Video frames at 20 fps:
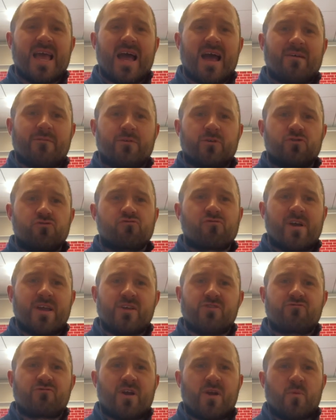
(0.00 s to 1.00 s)
Have a
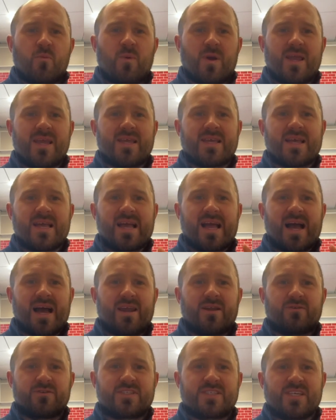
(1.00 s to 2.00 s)
great, great week,
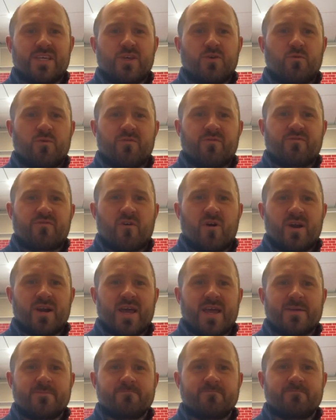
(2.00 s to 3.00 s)
and I'll see you on
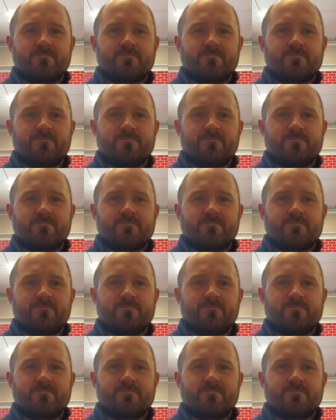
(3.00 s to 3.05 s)
Friday.